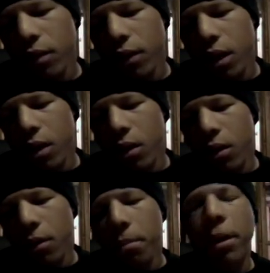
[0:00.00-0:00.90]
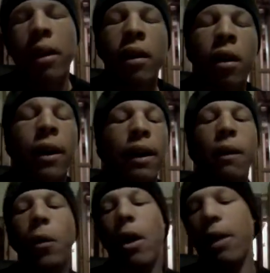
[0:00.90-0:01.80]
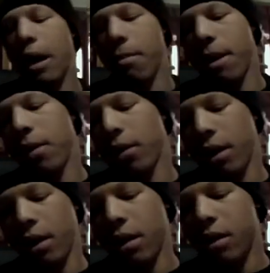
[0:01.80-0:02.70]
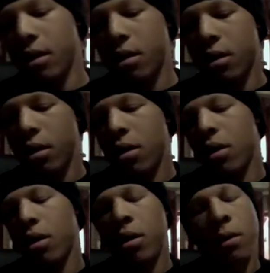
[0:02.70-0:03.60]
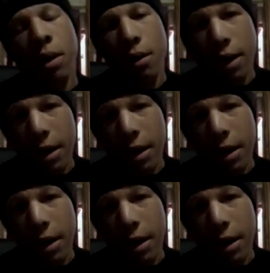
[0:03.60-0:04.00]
So, but alright, what I recommend with these, when